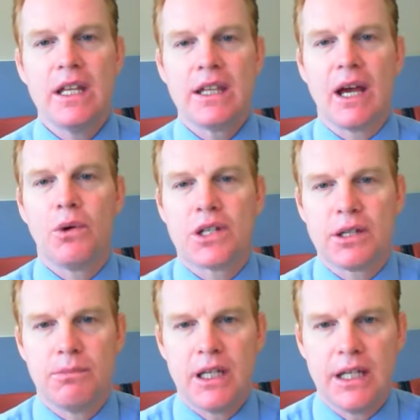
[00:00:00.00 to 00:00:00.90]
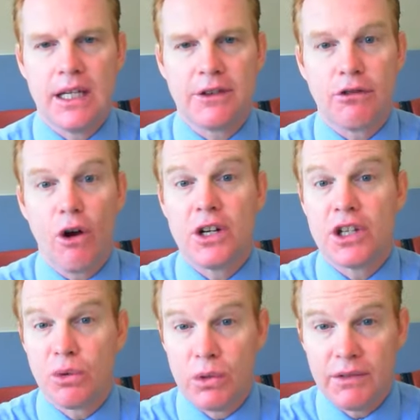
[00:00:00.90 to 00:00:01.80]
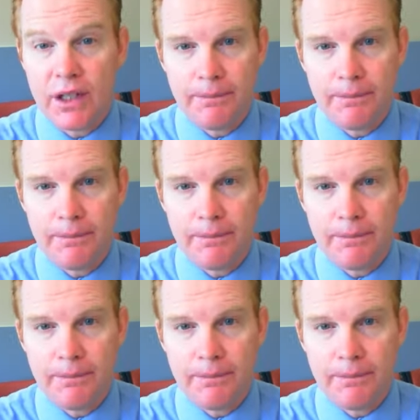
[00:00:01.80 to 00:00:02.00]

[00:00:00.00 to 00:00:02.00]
they were to be thrown into the river.